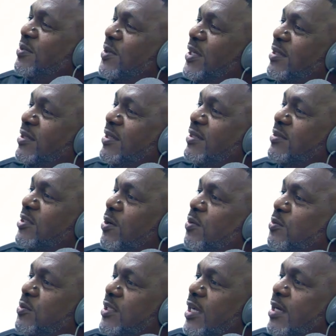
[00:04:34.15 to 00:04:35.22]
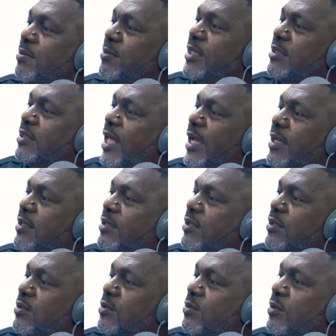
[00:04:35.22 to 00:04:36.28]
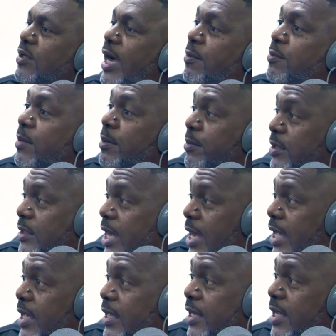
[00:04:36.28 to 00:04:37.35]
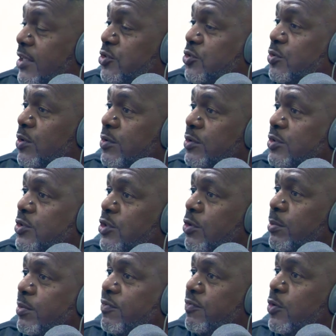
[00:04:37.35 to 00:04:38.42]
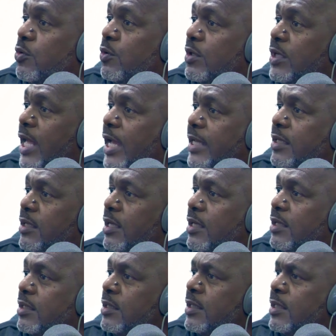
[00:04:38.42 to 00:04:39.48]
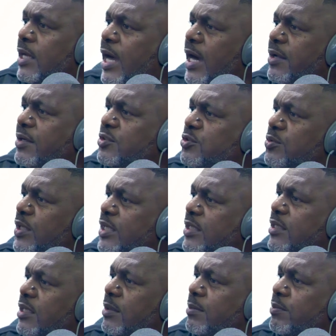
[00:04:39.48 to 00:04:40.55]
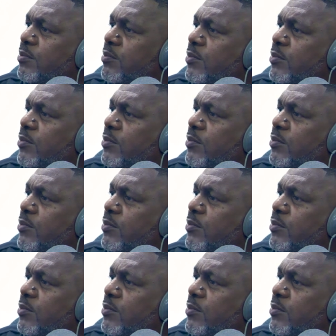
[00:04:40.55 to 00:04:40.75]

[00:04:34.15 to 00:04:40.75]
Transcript: When so tell me, like you, I remember I had asked you on the show before, like, uh, how did you end up